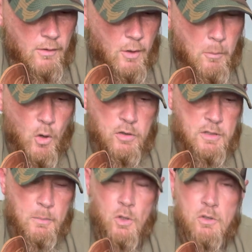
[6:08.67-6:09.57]
they're both
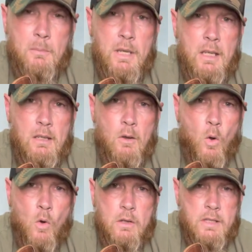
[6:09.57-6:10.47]
supposed to be
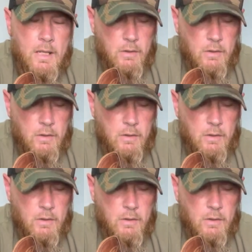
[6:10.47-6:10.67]
horntail